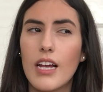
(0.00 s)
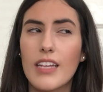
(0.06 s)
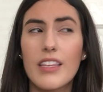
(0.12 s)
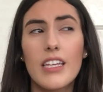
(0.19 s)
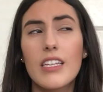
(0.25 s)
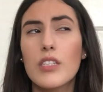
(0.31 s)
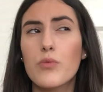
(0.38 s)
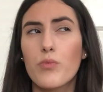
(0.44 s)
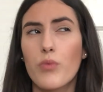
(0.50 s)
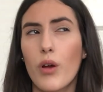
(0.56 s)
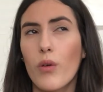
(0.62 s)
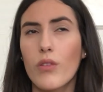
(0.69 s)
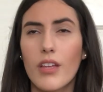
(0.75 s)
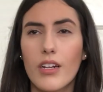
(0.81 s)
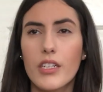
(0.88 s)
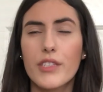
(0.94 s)
think he's
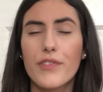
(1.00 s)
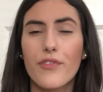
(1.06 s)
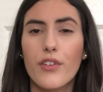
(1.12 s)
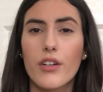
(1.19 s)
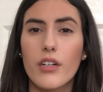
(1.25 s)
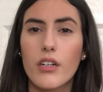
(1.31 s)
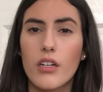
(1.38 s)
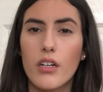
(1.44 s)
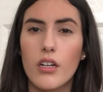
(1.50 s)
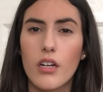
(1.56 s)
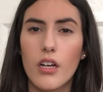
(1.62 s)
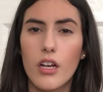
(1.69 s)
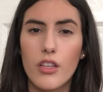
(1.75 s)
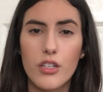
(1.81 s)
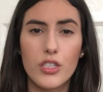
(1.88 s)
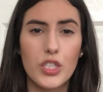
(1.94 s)
wrote letters for
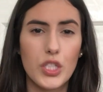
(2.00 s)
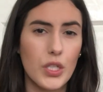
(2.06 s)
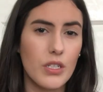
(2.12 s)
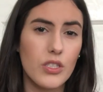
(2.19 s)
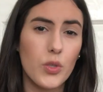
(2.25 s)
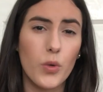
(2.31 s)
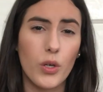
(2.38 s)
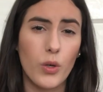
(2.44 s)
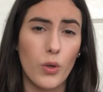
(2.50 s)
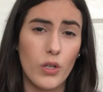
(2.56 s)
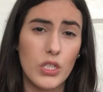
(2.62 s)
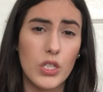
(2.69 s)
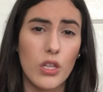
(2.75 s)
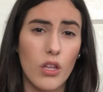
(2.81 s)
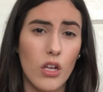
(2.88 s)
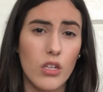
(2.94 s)
other students who are going
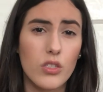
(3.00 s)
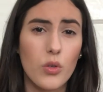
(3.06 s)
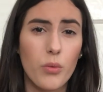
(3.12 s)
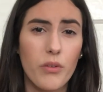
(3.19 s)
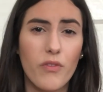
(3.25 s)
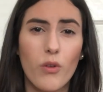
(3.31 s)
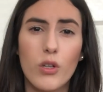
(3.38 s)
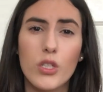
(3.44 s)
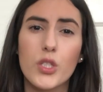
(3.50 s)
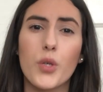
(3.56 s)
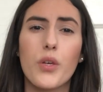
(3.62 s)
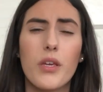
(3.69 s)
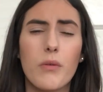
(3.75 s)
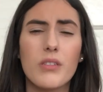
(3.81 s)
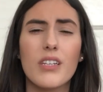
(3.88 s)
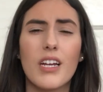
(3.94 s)
to law school before, so
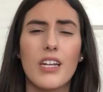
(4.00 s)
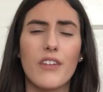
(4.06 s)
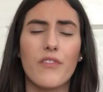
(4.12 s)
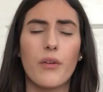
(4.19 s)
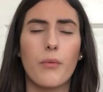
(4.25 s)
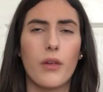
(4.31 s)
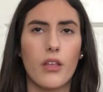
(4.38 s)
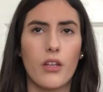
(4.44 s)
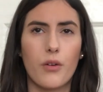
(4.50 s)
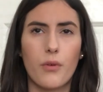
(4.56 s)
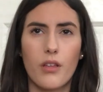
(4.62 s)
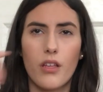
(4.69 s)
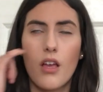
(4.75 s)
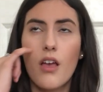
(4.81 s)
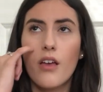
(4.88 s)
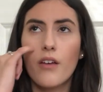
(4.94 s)
he was kind of familiar with
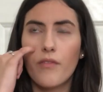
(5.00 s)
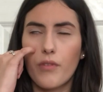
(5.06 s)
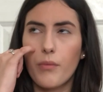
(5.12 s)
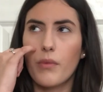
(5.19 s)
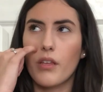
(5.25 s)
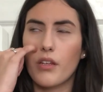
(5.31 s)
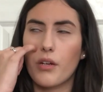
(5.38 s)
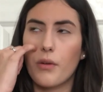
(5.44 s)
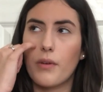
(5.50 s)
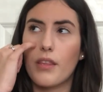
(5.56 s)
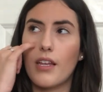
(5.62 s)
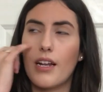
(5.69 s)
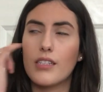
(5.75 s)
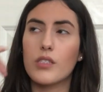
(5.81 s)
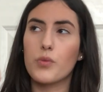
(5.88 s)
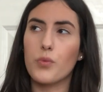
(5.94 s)
it
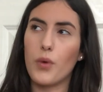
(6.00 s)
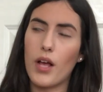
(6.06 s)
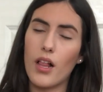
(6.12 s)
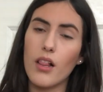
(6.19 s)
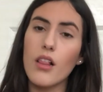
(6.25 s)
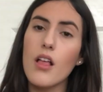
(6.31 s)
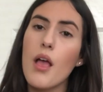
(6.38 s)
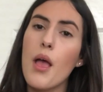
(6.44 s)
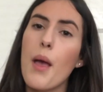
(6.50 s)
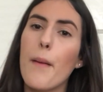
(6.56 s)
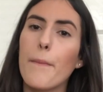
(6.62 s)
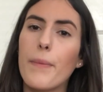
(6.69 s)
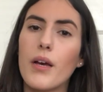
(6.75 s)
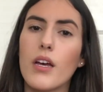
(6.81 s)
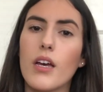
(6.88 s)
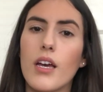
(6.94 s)
as well.
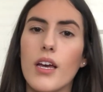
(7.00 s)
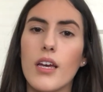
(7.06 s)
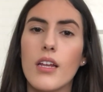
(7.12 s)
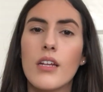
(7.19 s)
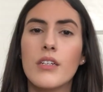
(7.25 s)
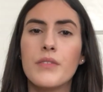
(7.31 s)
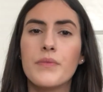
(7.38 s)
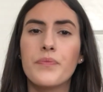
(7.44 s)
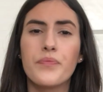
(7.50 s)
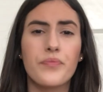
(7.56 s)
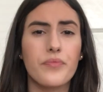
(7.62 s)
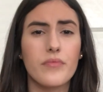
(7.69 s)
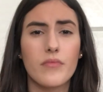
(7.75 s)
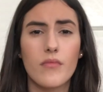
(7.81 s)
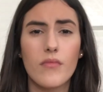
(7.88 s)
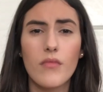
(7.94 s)
But
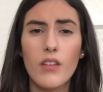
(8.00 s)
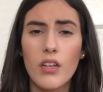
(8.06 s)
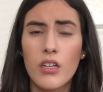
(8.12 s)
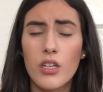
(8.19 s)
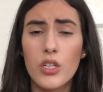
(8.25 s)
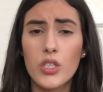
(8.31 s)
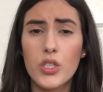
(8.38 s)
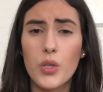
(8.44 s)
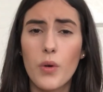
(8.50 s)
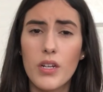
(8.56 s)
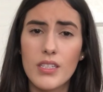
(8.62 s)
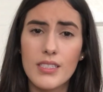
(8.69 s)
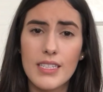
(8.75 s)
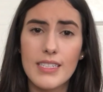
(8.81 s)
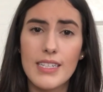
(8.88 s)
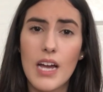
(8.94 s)
you do want
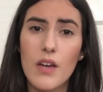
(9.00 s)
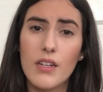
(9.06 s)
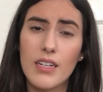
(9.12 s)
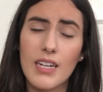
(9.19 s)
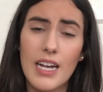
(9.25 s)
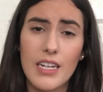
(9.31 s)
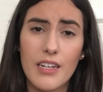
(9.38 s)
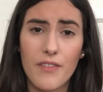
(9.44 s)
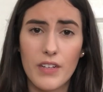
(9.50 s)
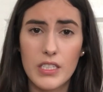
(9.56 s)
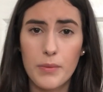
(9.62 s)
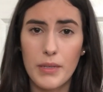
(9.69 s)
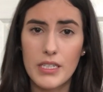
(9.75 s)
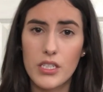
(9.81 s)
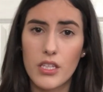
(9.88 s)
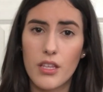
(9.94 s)
to sit down and kind of
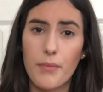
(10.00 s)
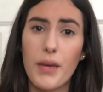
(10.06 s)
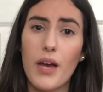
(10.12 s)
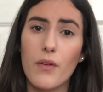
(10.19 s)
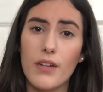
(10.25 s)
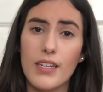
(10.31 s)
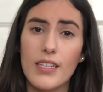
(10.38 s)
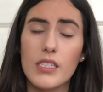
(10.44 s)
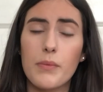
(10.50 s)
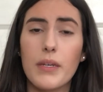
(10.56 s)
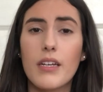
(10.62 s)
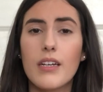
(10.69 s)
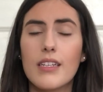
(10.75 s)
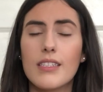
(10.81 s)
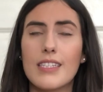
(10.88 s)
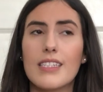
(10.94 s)
explain to them how it is,
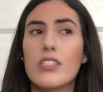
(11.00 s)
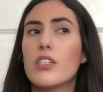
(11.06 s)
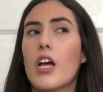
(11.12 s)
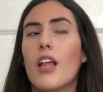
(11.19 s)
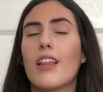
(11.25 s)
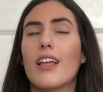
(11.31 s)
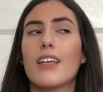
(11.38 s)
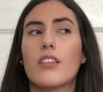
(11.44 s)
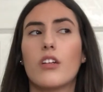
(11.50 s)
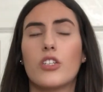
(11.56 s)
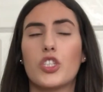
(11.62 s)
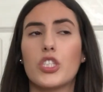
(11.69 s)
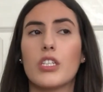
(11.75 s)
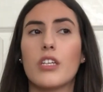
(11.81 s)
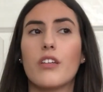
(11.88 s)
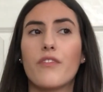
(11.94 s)
because it's not like they're
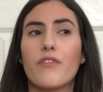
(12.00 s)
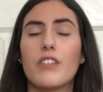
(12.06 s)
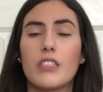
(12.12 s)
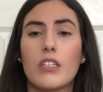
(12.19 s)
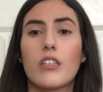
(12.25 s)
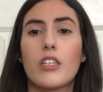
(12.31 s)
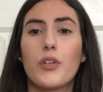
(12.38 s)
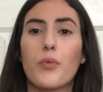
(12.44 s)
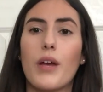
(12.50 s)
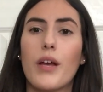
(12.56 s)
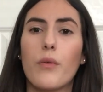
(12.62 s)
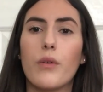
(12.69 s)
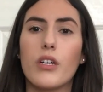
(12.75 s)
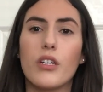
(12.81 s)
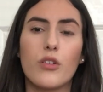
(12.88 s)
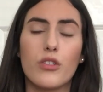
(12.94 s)
just going to physically write
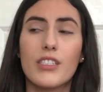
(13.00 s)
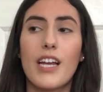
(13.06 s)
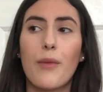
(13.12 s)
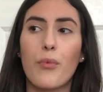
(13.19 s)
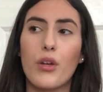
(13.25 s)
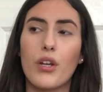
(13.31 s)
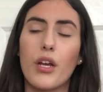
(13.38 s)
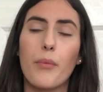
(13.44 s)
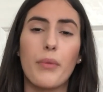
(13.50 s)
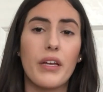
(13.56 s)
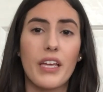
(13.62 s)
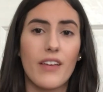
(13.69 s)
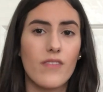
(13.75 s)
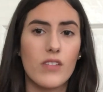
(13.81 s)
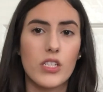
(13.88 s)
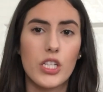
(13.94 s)
one or type one up and
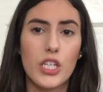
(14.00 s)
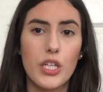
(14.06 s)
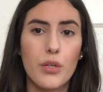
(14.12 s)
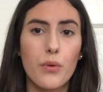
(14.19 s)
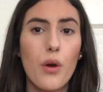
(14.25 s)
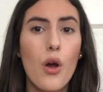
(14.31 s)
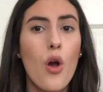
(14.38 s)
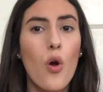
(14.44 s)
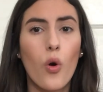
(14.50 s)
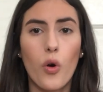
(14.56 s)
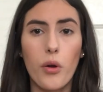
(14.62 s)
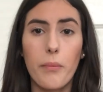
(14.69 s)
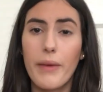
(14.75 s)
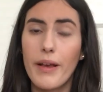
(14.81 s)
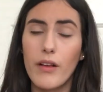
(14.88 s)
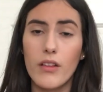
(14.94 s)
give it to you
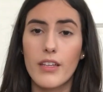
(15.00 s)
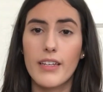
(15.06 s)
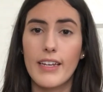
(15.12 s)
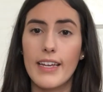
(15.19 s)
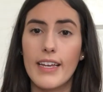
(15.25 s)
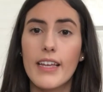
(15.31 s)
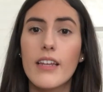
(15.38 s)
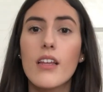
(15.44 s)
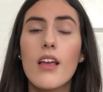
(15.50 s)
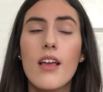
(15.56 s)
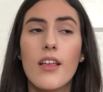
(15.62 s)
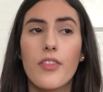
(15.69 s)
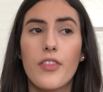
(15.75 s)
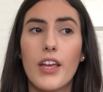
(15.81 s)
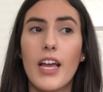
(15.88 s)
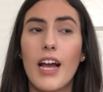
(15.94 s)
or mail it in.
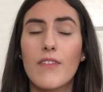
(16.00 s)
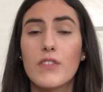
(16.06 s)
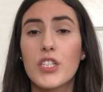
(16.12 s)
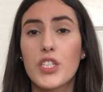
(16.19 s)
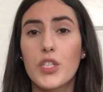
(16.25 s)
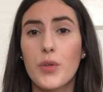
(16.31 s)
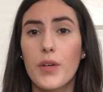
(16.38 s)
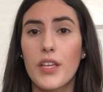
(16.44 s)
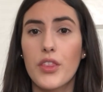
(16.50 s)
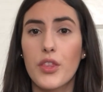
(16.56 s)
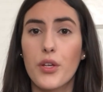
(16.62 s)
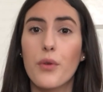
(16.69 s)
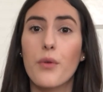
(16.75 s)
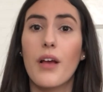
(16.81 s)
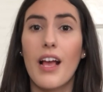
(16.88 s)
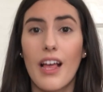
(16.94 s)
They have to do it
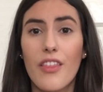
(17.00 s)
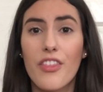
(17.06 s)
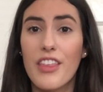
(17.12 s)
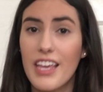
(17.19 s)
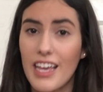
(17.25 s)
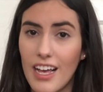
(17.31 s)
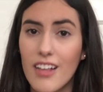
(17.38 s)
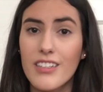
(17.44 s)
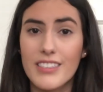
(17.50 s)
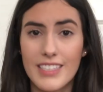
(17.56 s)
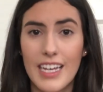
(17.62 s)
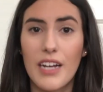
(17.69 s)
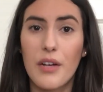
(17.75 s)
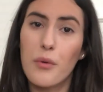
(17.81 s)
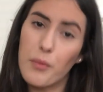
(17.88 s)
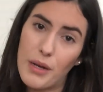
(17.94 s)
through the
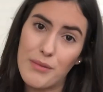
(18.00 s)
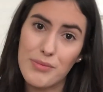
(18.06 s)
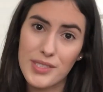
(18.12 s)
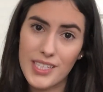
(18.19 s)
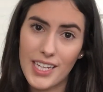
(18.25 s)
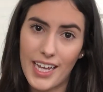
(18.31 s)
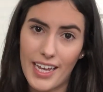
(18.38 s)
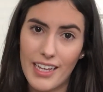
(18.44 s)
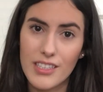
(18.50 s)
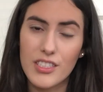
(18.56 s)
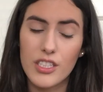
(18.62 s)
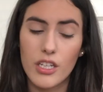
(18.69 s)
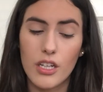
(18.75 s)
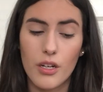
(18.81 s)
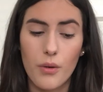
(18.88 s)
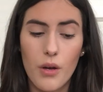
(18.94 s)
LTAC website.
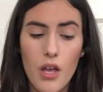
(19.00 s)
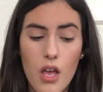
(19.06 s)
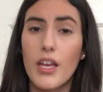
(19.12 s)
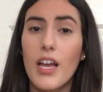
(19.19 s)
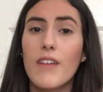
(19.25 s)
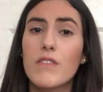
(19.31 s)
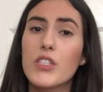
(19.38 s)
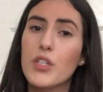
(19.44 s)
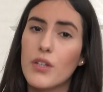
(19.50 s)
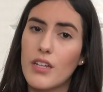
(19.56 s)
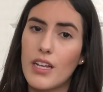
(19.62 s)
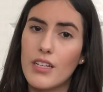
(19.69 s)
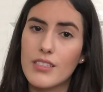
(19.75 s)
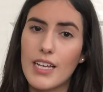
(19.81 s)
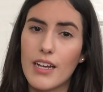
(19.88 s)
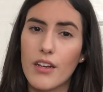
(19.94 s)
So they have to do an
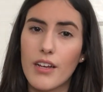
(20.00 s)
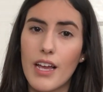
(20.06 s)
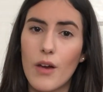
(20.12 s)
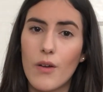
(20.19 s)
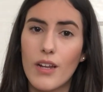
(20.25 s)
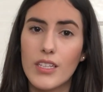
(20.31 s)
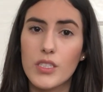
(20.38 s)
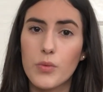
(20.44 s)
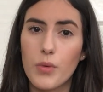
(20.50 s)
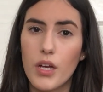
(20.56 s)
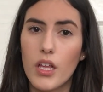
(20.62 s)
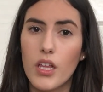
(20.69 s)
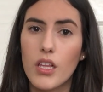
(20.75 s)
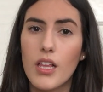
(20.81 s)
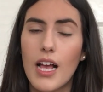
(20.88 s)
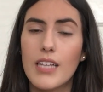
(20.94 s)
LTAC account as
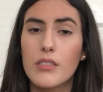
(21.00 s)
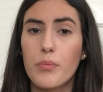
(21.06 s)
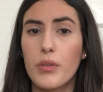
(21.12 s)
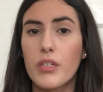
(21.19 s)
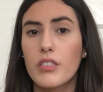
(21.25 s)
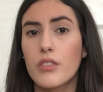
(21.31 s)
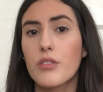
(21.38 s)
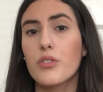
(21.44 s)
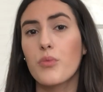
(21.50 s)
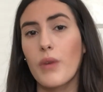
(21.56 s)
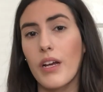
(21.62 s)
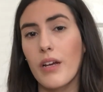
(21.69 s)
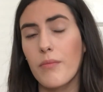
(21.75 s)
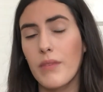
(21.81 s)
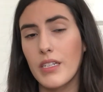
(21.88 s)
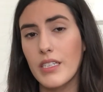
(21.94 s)
well as a person who's
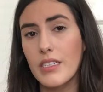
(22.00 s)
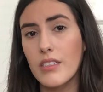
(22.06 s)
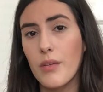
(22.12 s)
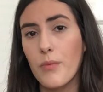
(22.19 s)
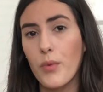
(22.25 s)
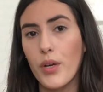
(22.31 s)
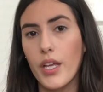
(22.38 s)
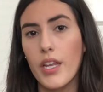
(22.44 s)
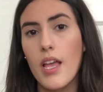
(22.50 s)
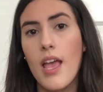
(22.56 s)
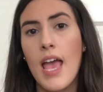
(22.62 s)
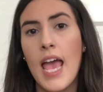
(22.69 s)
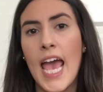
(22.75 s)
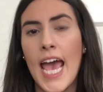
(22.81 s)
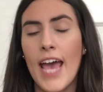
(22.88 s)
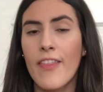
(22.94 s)
recommending someone,
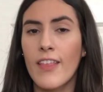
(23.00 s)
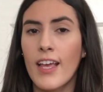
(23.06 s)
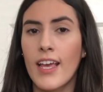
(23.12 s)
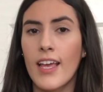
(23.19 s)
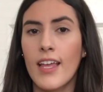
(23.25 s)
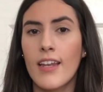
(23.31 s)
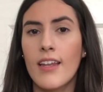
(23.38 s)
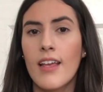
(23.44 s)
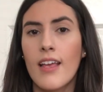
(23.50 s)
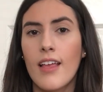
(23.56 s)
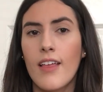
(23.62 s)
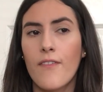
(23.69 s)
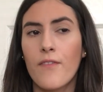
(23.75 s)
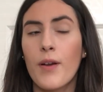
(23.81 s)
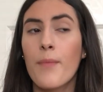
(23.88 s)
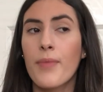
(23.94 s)
and then
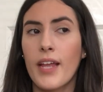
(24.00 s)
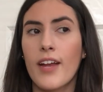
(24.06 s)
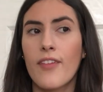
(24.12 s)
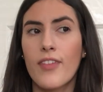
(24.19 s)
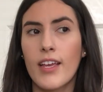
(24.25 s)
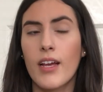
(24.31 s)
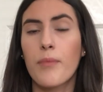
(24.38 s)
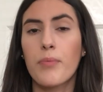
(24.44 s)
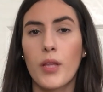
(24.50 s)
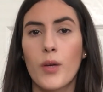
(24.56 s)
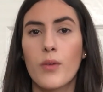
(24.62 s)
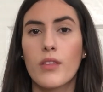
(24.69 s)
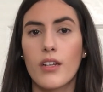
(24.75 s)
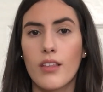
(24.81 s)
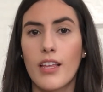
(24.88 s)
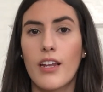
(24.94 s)
from there they
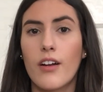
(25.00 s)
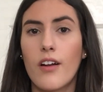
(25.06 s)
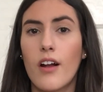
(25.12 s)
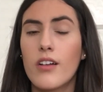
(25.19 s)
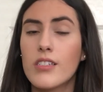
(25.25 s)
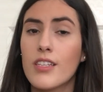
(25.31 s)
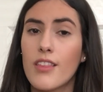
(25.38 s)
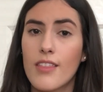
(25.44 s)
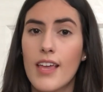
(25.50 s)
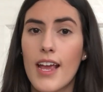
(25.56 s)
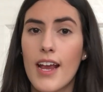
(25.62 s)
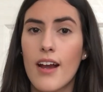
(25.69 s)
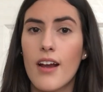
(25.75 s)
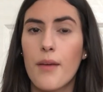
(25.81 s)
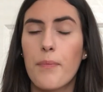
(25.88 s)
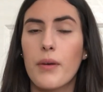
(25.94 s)
upload their letter onto
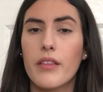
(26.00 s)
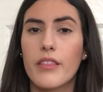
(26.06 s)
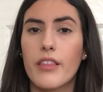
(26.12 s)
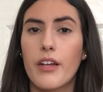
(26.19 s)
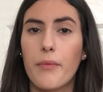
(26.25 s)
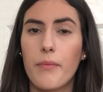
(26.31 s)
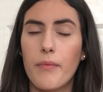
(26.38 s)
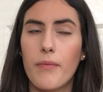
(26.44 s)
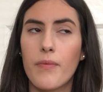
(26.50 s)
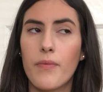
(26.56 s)
there, but their